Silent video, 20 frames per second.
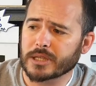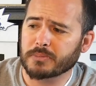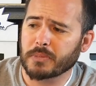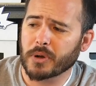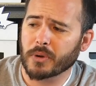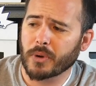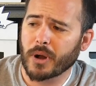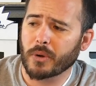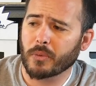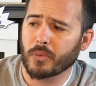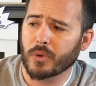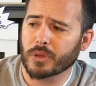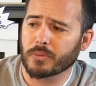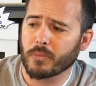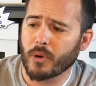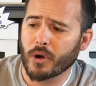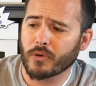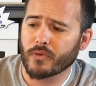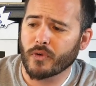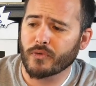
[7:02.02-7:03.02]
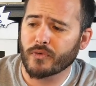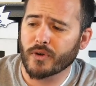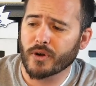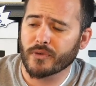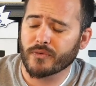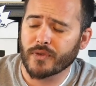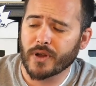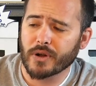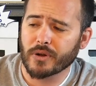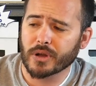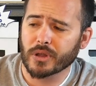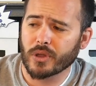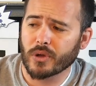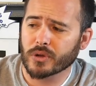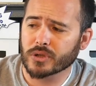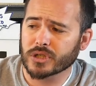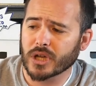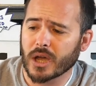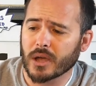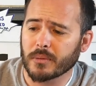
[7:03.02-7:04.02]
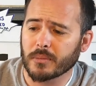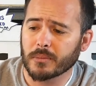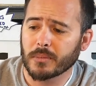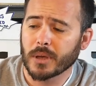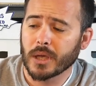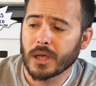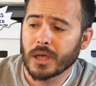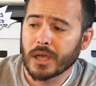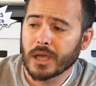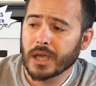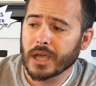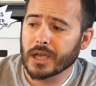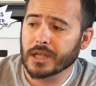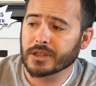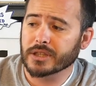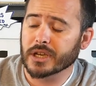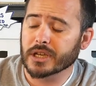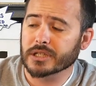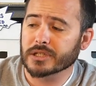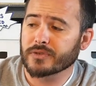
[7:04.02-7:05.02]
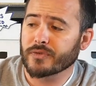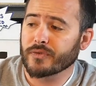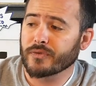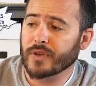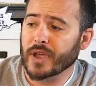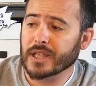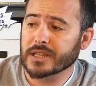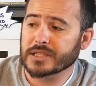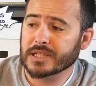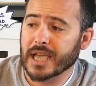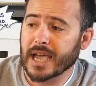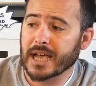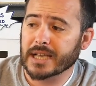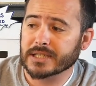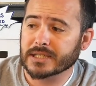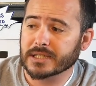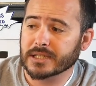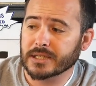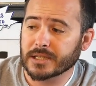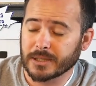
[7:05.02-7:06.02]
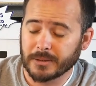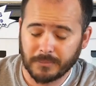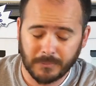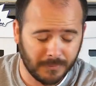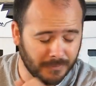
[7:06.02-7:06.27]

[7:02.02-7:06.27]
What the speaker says: been around with Marvel for a very long time and does fantastic